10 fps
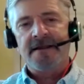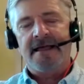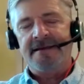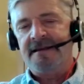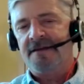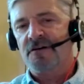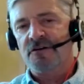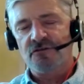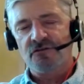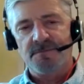I never
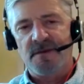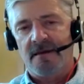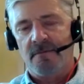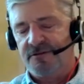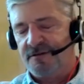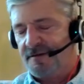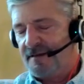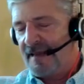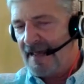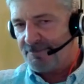used to be able to
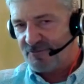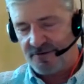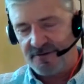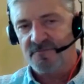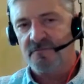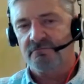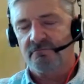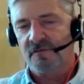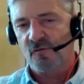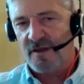capture them
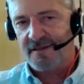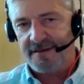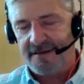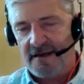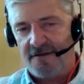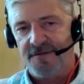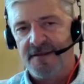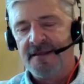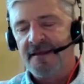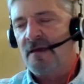quickly enough.
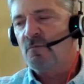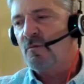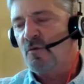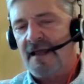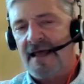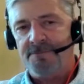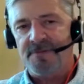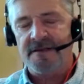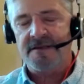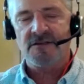And what would
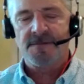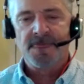happen is